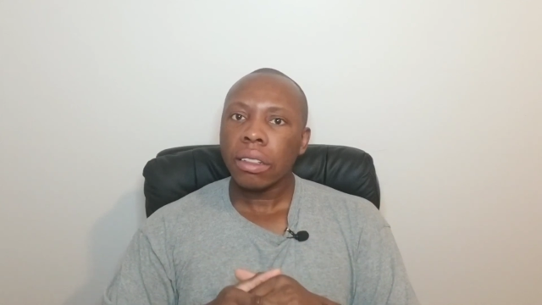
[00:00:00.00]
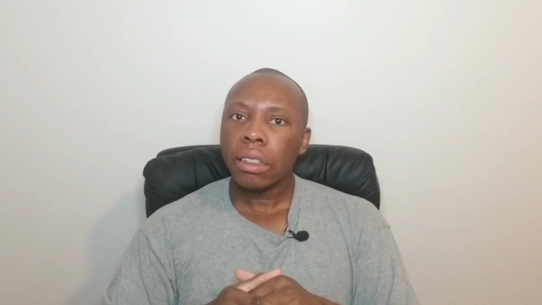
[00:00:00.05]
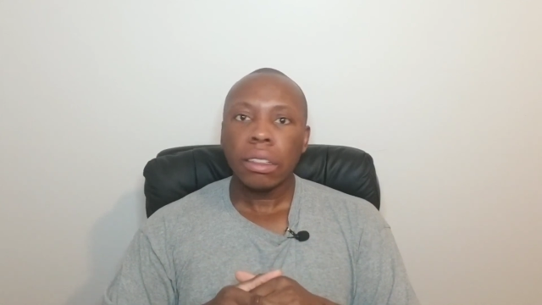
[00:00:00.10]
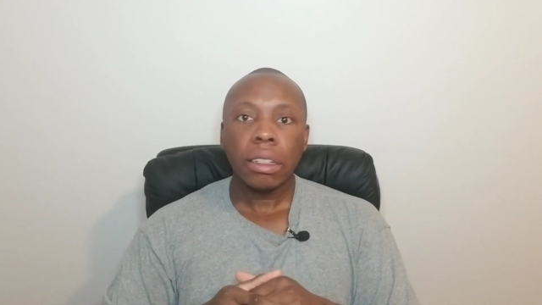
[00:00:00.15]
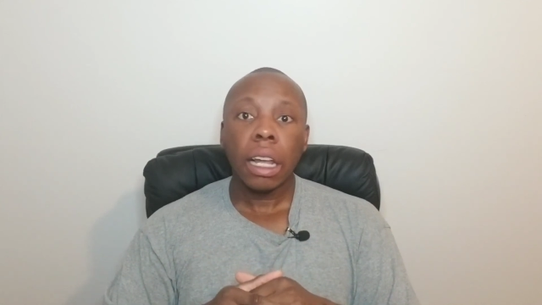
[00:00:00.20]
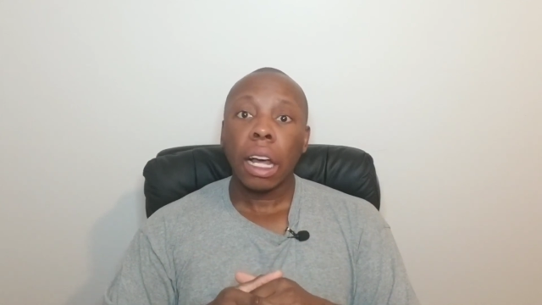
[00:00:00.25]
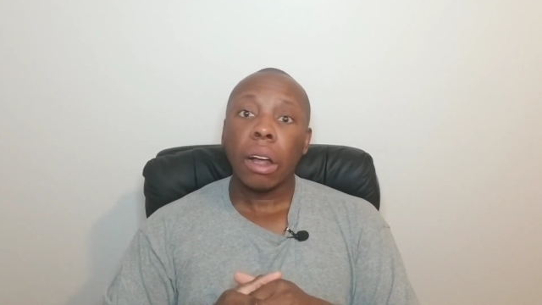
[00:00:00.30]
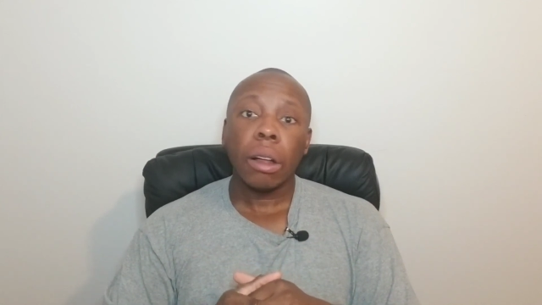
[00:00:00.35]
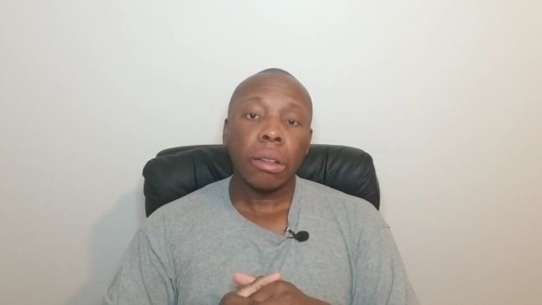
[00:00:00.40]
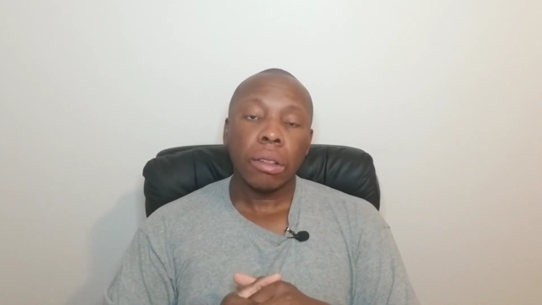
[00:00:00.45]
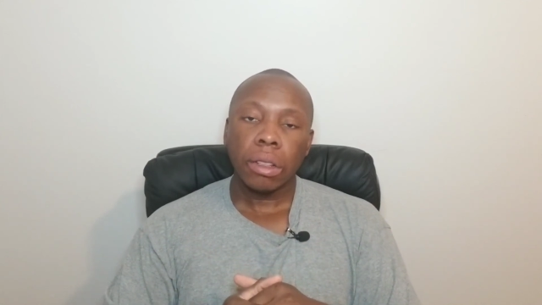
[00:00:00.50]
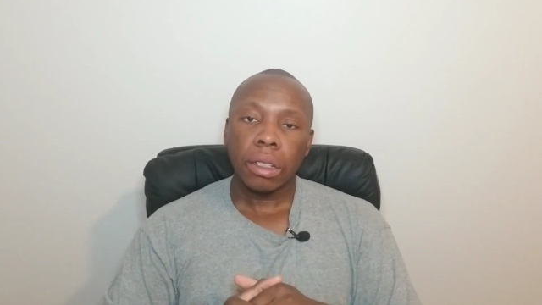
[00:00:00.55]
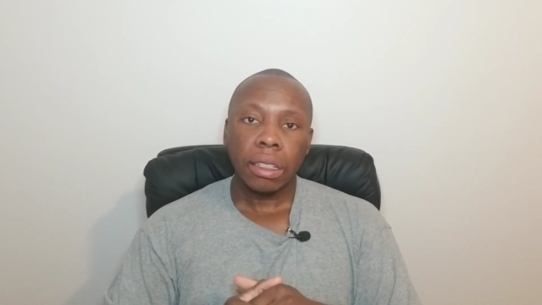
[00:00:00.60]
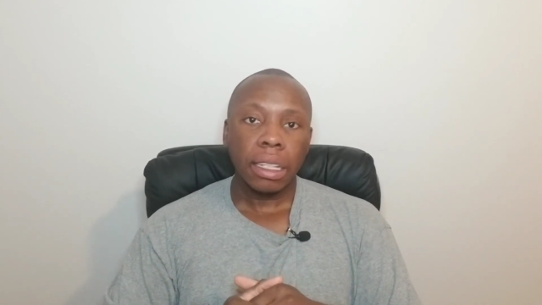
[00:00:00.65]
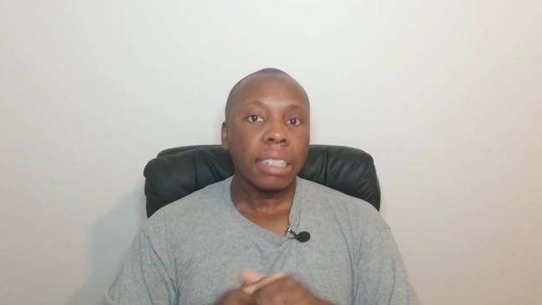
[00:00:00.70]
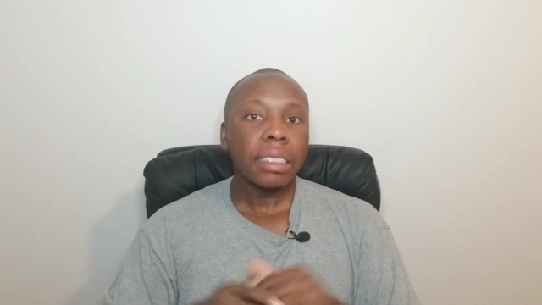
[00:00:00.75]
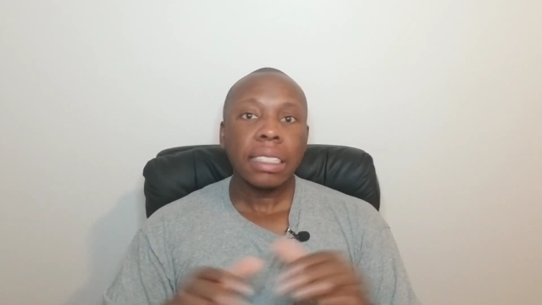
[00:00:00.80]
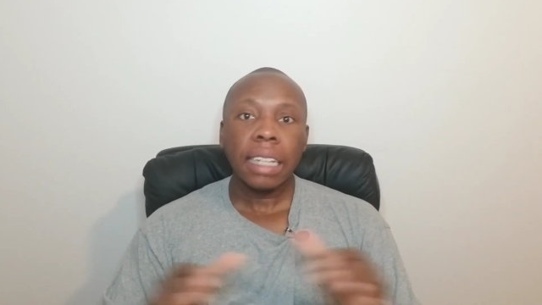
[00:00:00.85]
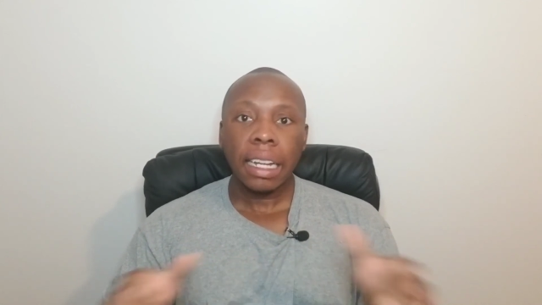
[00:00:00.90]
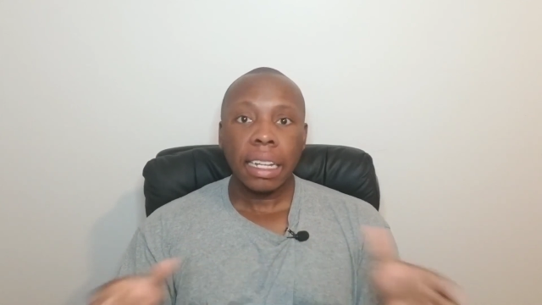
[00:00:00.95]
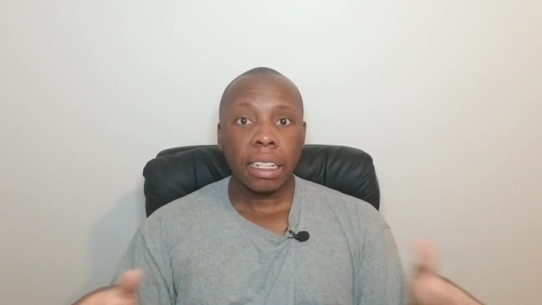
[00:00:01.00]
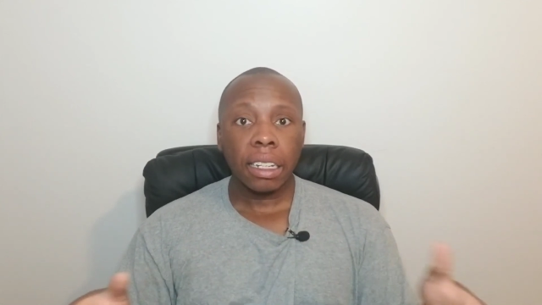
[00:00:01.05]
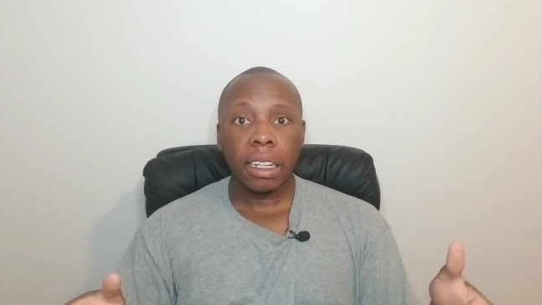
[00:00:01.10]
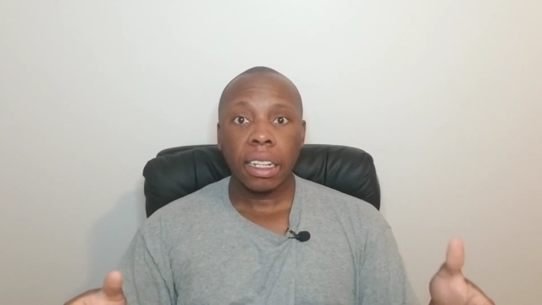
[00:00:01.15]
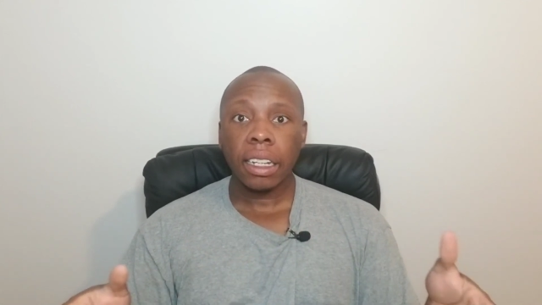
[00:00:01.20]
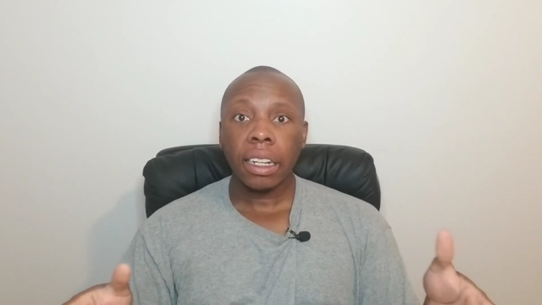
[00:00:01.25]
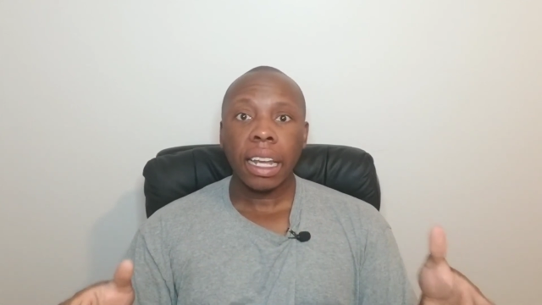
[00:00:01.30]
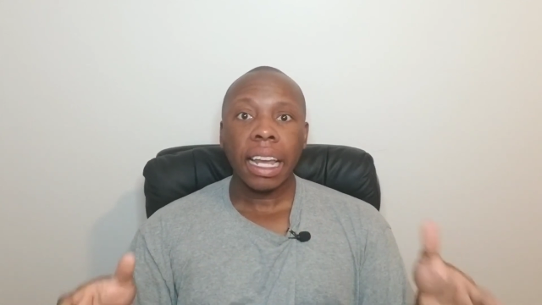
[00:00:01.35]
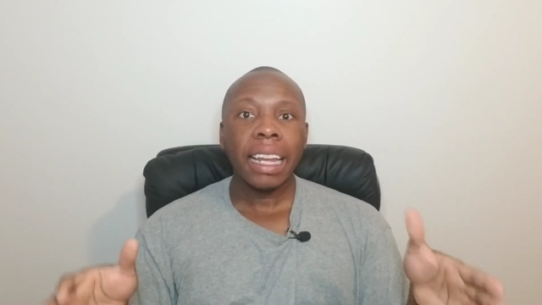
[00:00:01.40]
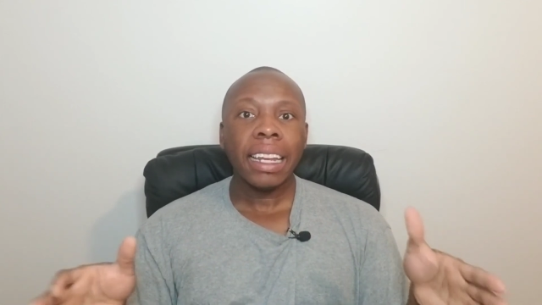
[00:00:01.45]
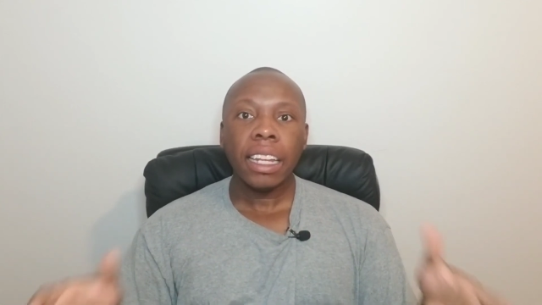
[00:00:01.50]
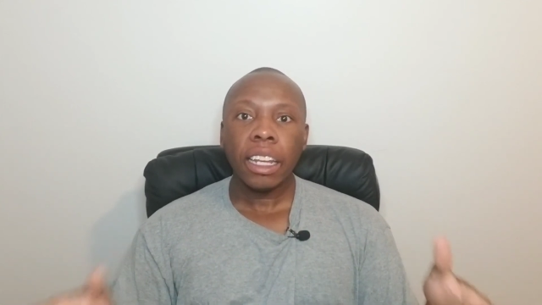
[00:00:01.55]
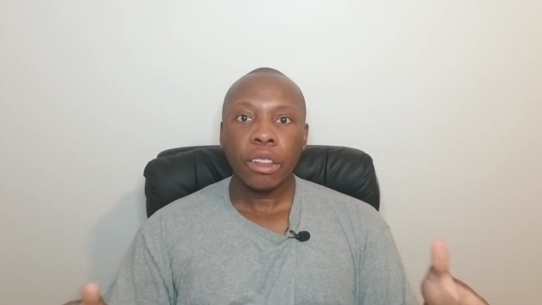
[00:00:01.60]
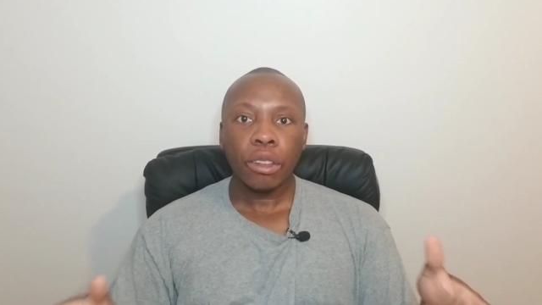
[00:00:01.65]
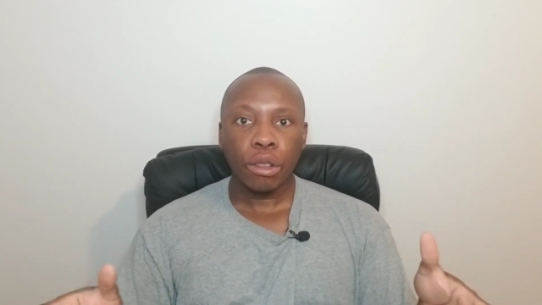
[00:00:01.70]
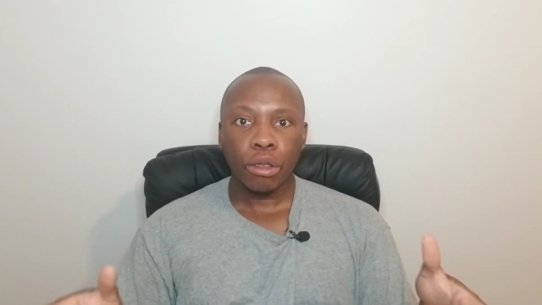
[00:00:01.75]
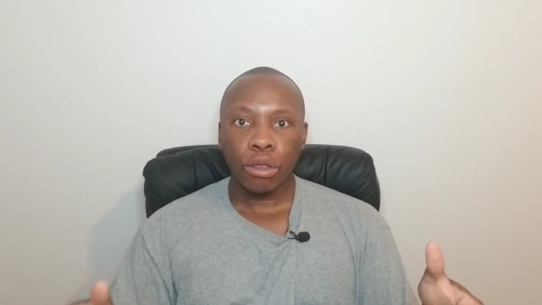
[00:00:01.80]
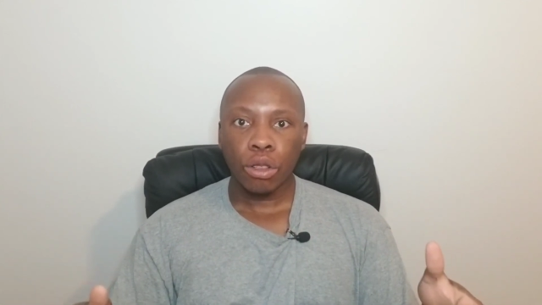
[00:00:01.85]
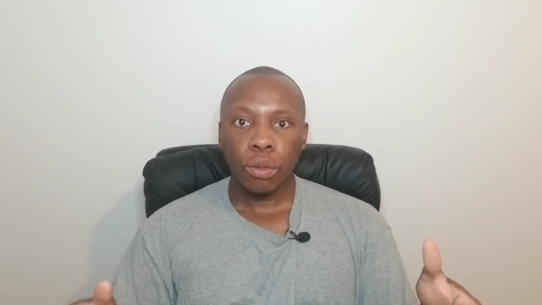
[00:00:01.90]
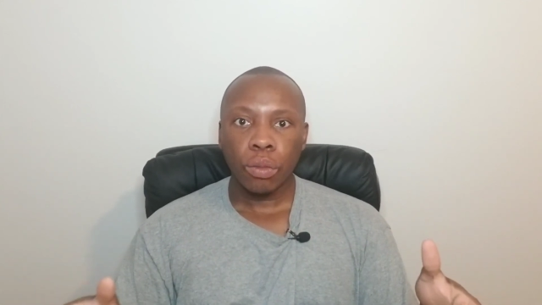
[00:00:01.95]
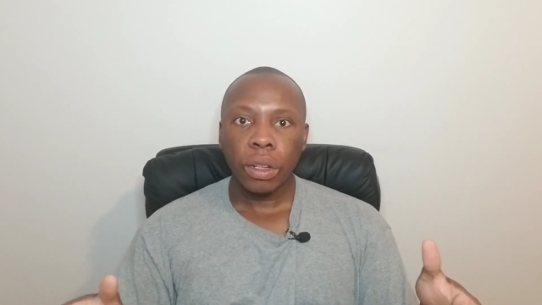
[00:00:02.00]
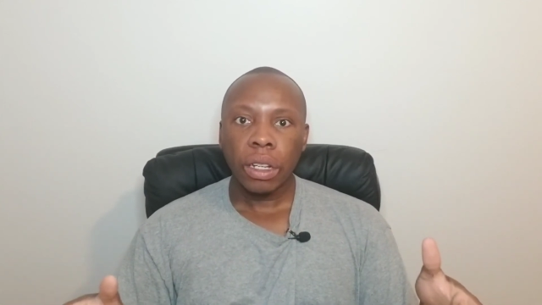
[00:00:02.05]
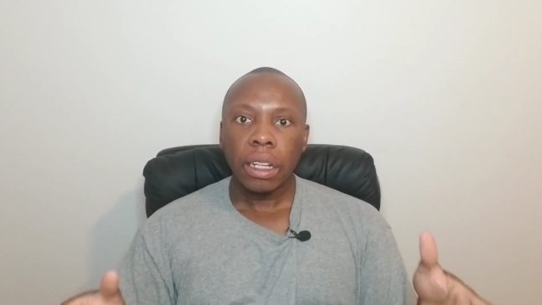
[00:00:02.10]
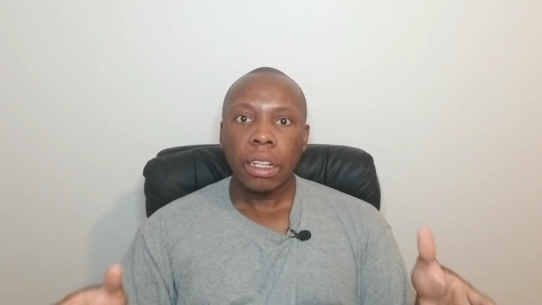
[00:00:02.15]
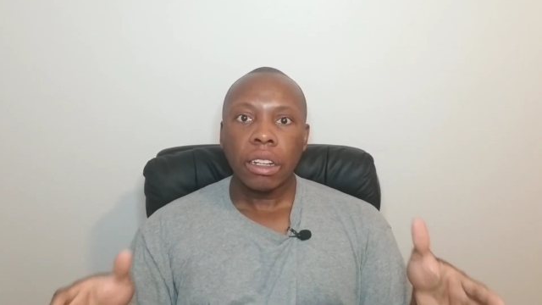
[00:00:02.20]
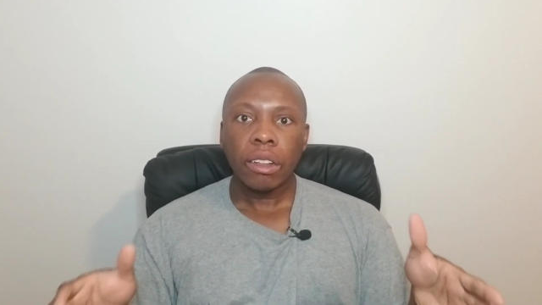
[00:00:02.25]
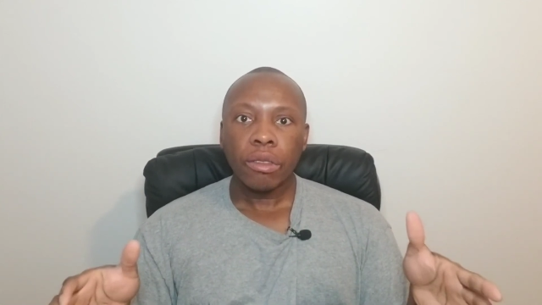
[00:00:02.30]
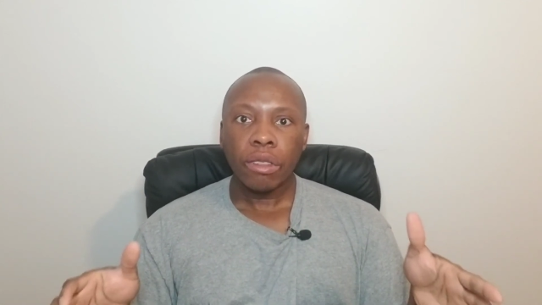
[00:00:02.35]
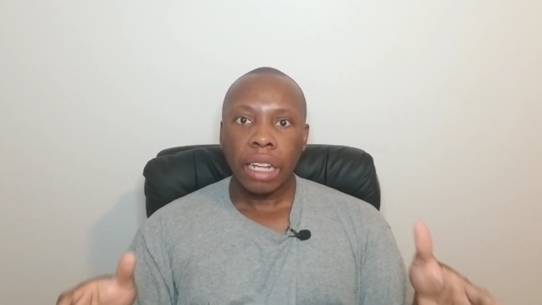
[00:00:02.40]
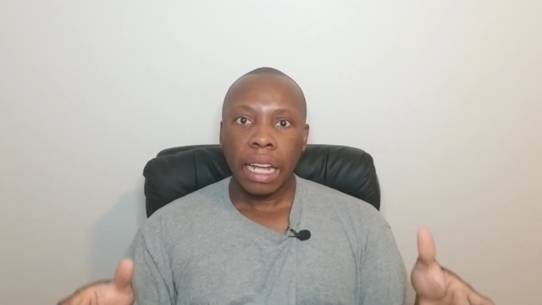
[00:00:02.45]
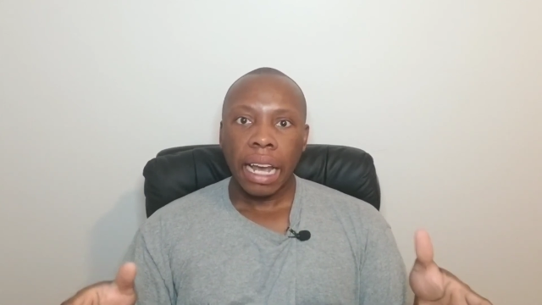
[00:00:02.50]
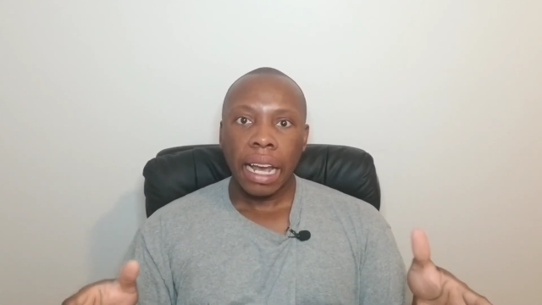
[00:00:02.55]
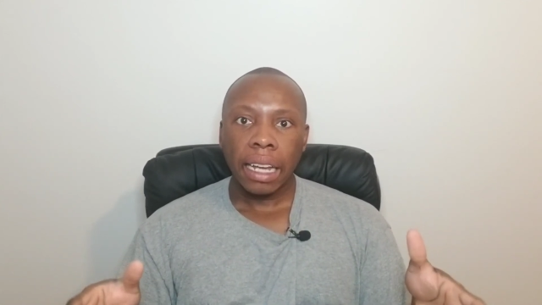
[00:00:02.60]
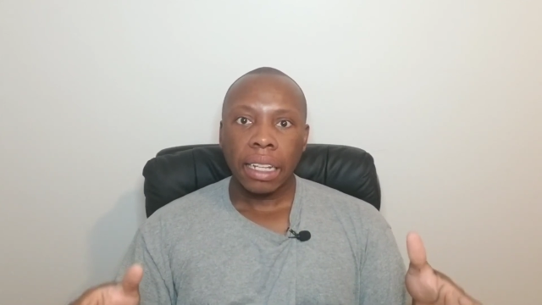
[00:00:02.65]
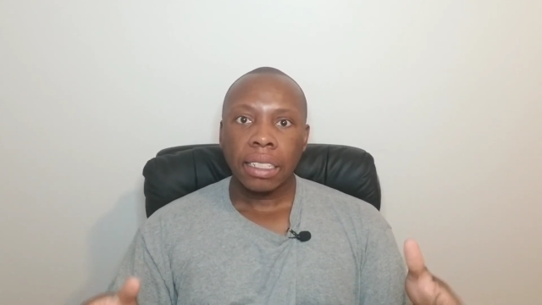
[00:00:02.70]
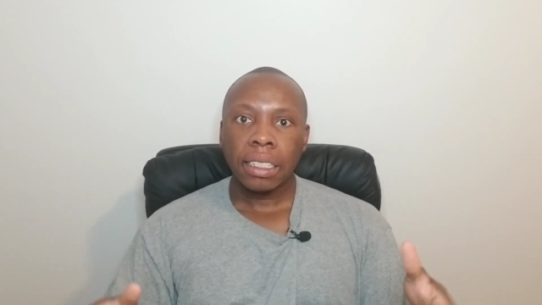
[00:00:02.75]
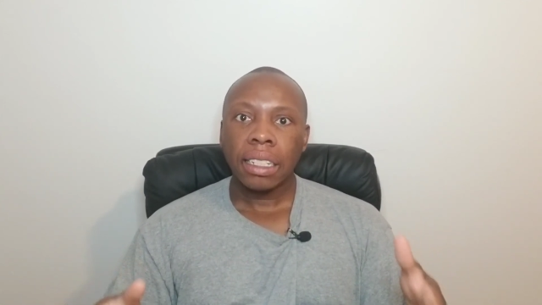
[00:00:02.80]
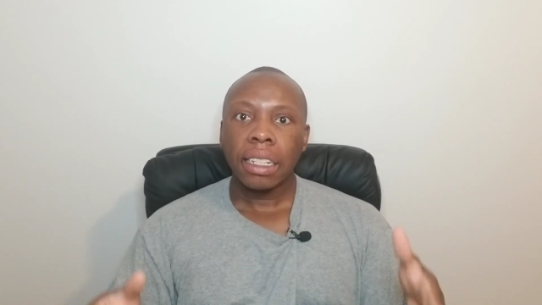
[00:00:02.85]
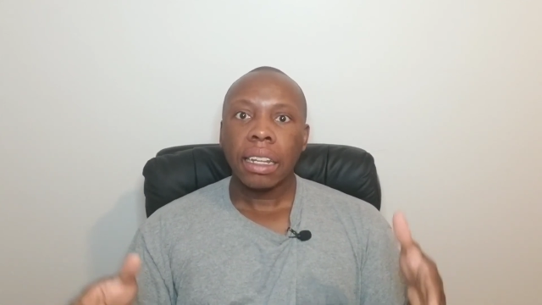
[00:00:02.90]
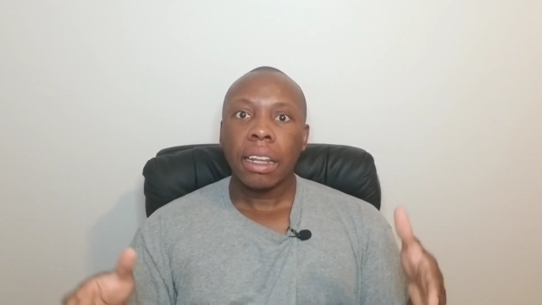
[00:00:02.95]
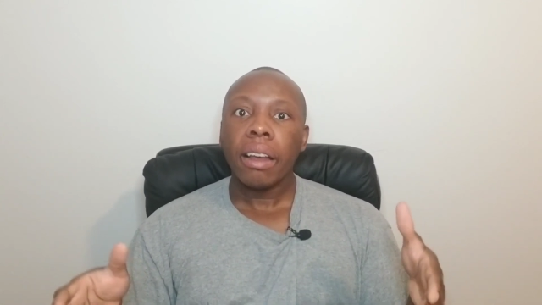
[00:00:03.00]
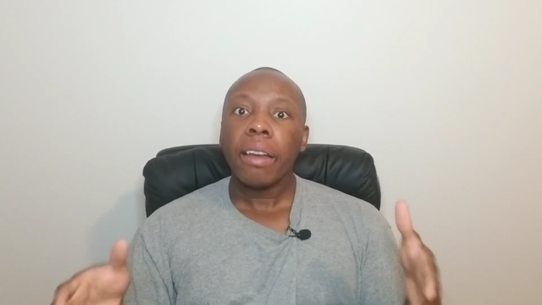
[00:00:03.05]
No, that's not how any other group reacts.